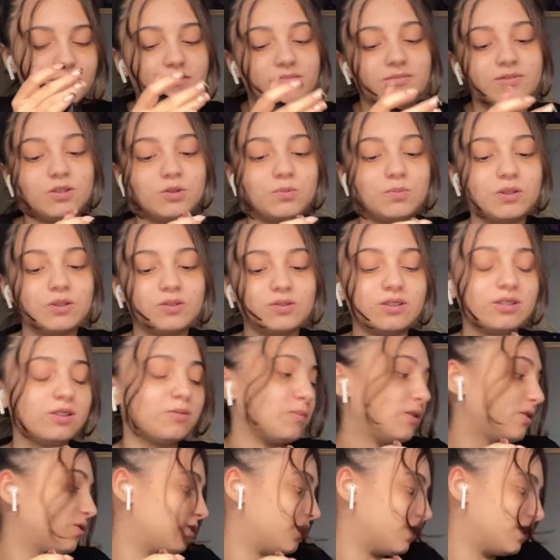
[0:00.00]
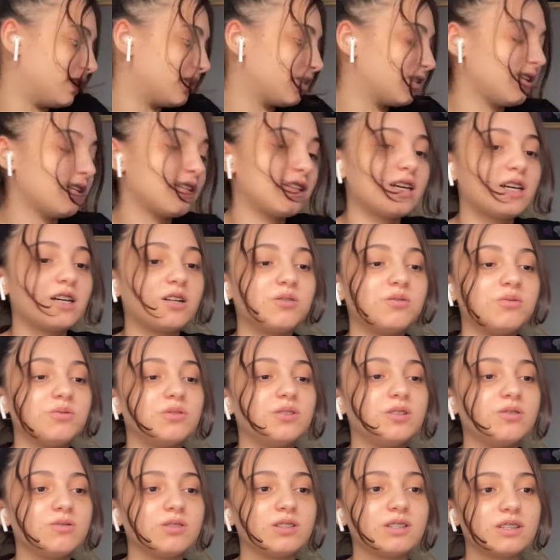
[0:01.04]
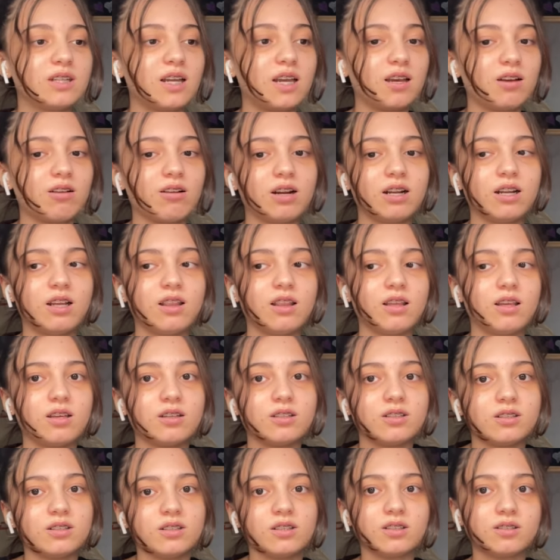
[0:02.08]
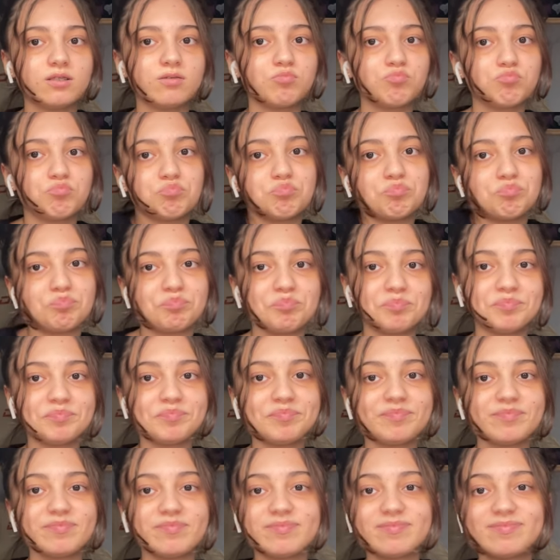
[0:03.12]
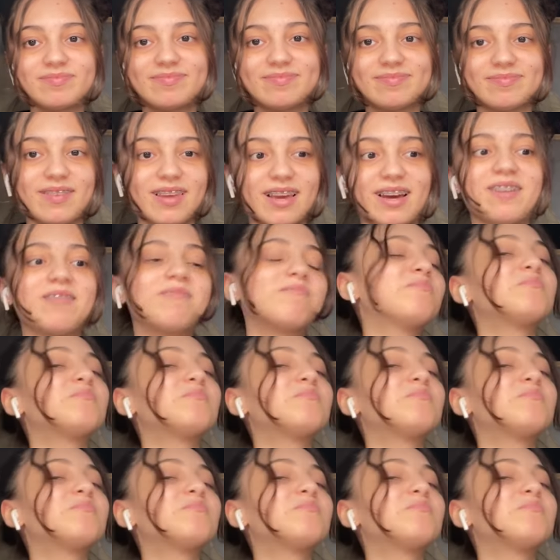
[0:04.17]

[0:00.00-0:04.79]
It smells, it smells just like that glue. It don't stink or anything. It just, yeah.